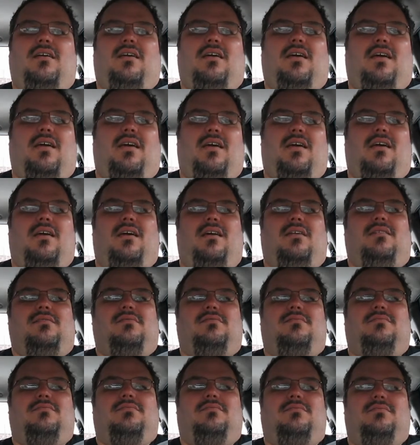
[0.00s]

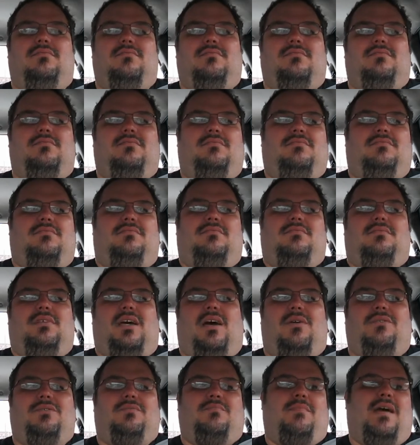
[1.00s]
and
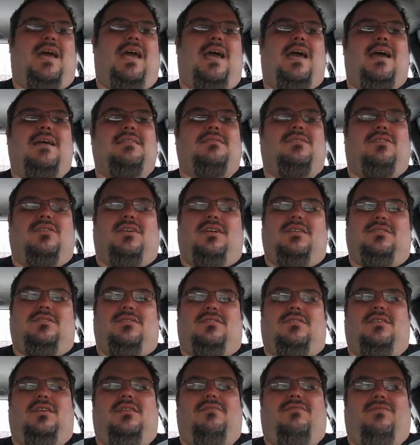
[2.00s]
I was mad, so I
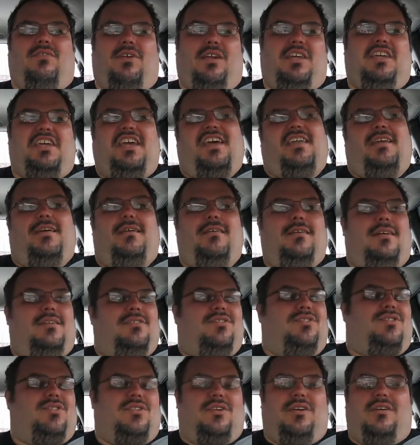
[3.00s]
just said forget it, and I
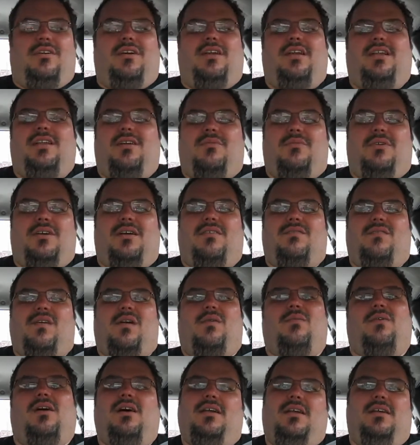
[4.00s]
just started eating whatever I
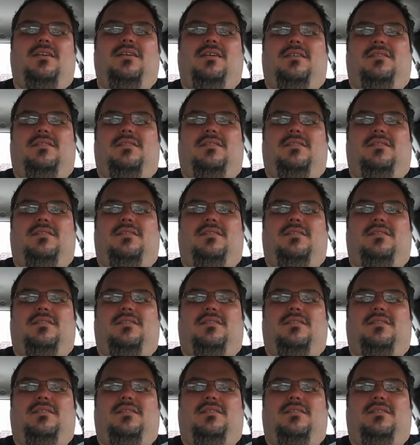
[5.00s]
wanted.